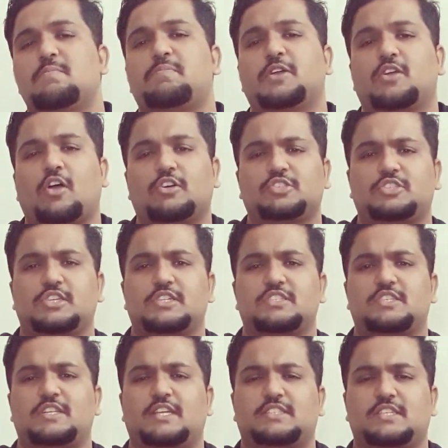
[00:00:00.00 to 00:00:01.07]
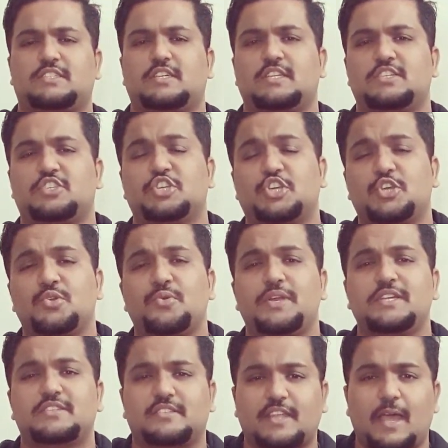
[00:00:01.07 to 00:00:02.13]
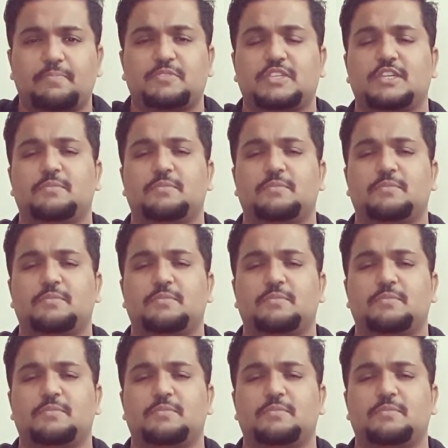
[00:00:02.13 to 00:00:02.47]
precautions, necessary security steps